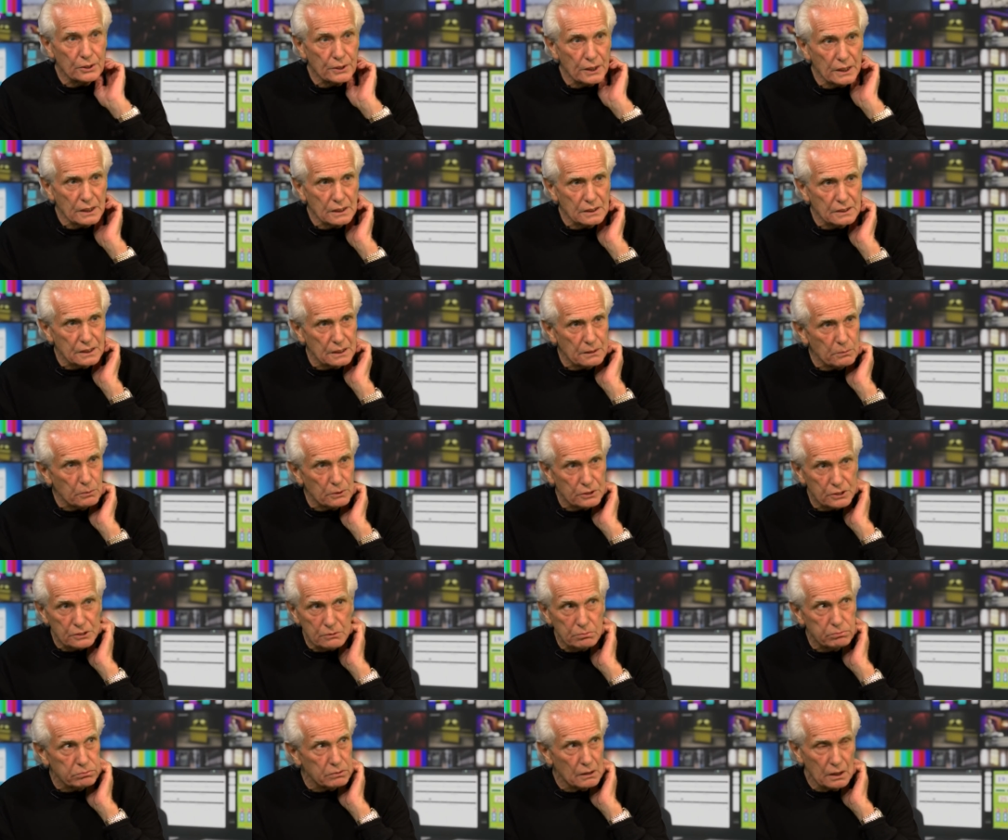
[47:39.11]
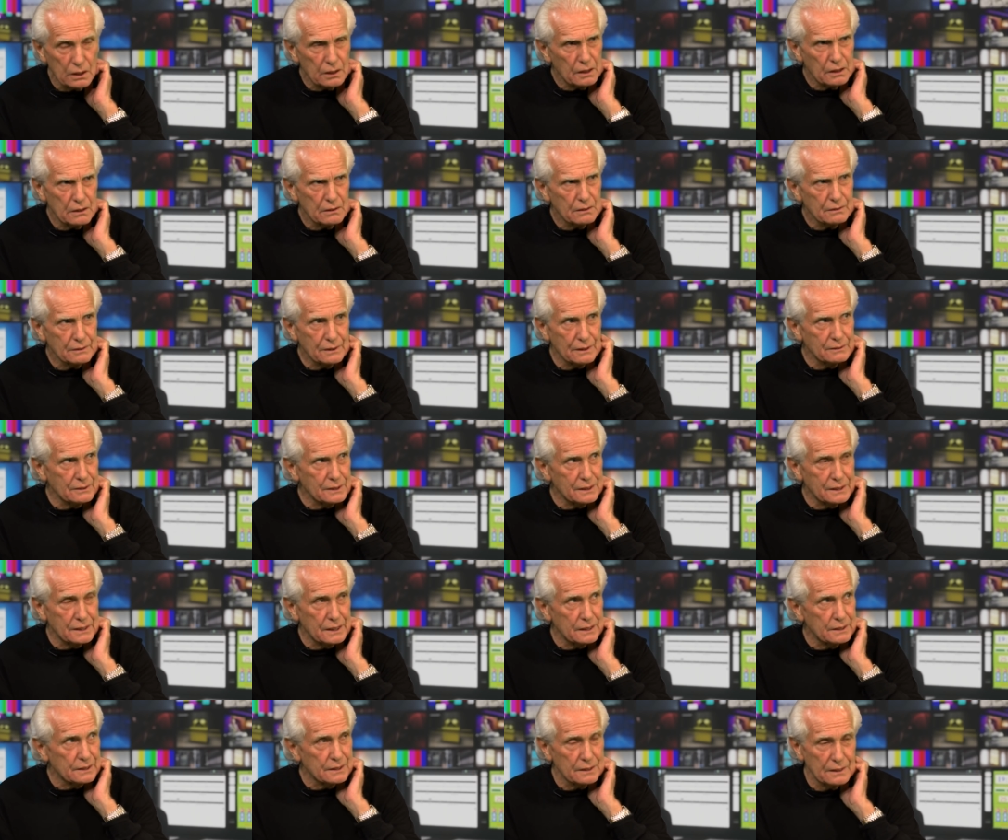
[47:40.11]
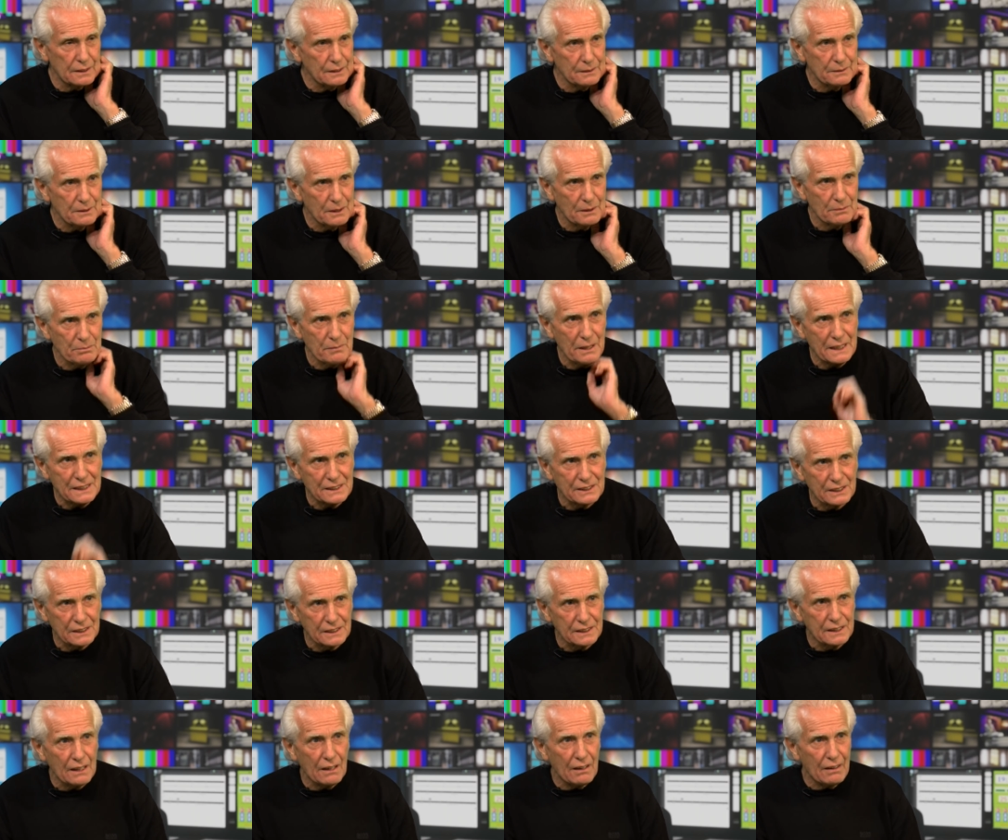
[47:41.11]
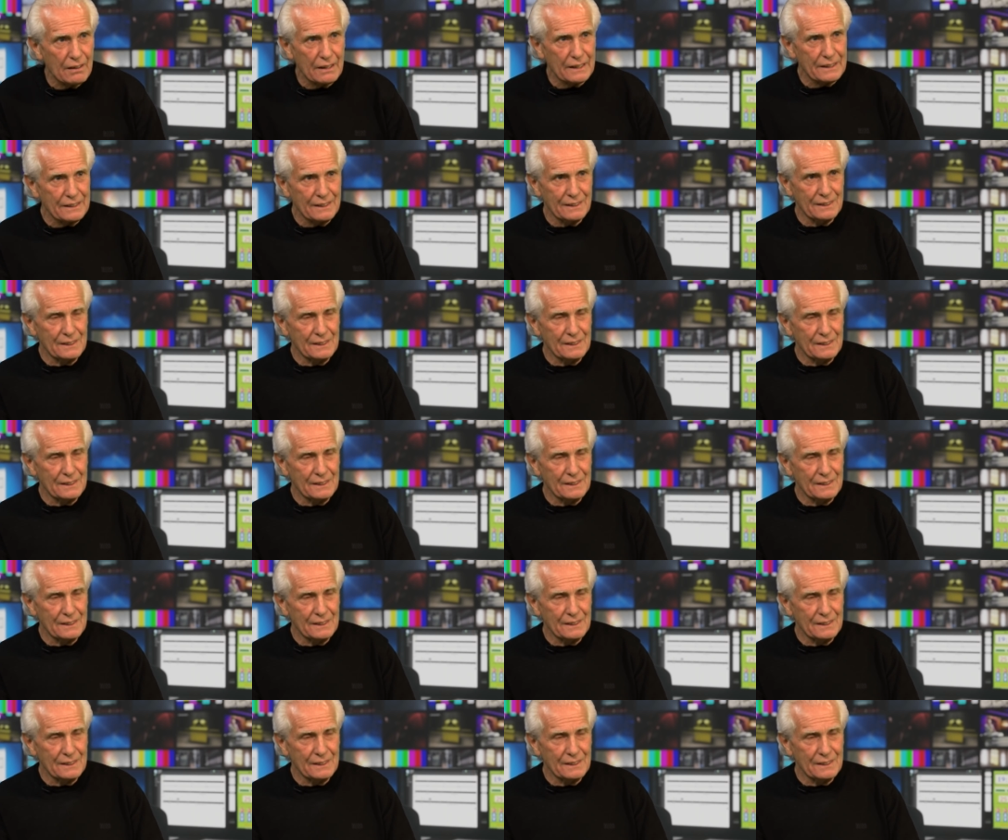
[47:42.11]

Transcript: things. He was this is an amazing guy.